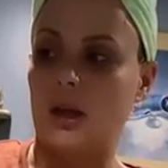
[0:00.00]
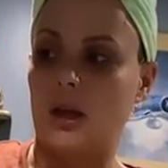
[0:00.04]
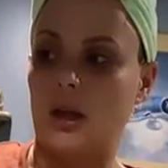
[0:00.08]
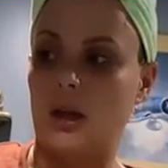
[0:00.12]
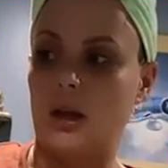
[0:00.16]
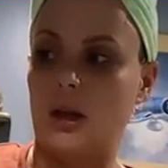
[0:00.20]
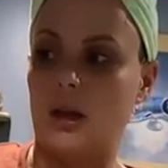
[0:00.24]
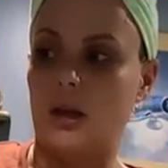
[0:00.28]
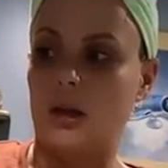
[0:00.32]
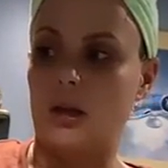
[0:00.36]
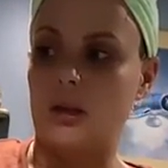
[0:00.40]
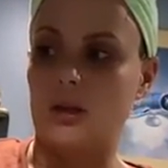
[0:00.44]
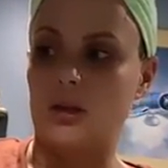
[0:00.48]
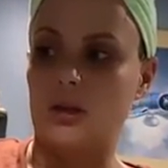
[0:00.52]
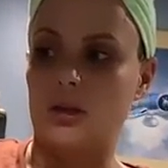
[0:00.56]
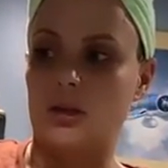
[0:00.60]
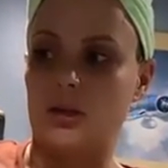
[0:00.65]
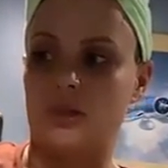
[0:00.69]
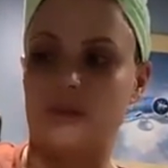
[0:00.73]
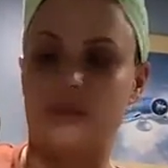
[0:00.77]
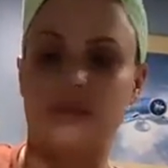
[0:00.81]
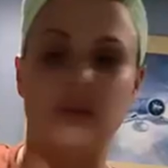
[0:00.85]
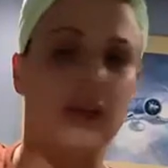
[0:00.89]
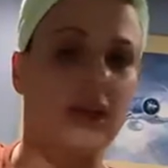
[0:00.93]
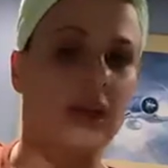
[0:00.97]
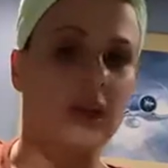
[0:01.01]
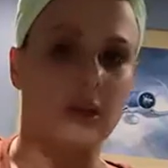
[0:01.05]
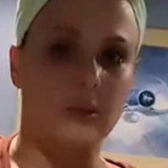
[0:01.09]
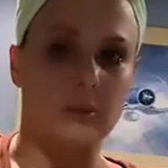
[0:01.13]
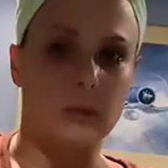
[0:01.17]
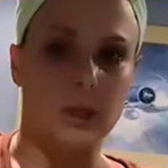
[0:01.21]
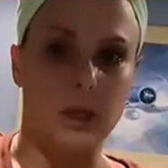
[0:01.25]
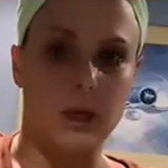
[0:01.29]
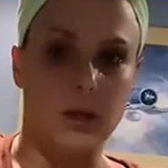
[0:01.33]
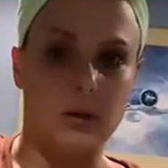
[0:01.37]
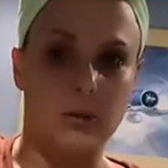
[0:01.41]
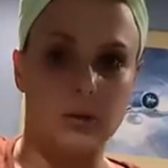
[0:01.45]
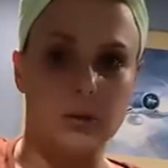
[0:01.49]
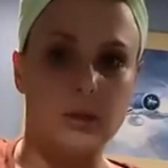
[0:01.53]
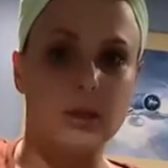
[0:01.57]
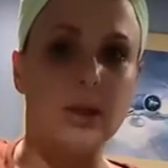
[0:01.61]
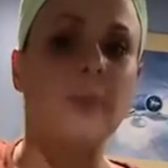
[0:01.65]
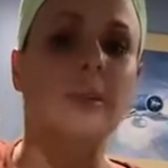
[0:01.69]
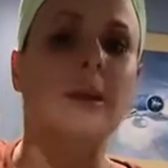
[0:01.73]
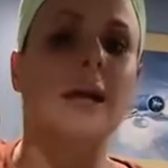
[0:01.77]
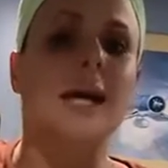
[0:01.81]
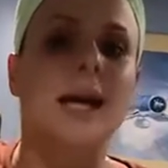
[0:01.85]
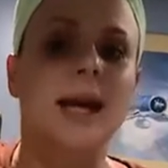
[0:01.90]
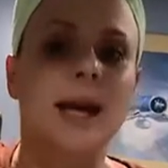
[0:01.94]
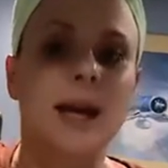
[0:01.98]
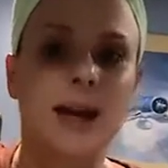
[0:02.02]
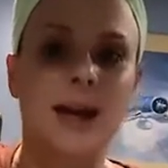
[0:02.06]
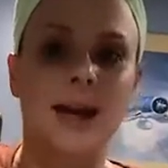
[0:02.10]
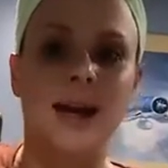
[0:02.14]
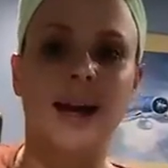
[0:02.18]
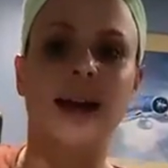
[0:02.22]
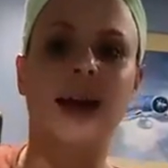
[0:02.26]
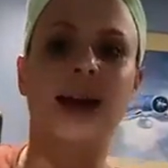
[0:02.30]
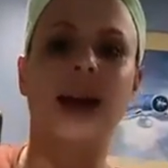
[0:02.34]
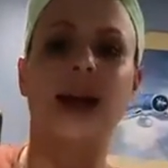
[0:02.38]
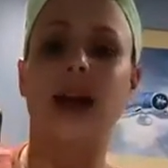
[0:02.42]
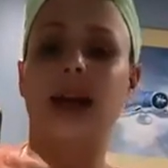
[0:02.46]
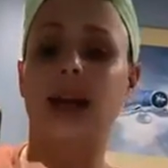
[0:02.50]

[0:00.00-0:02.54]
I love the way it feels, but I feel like it's just faking me out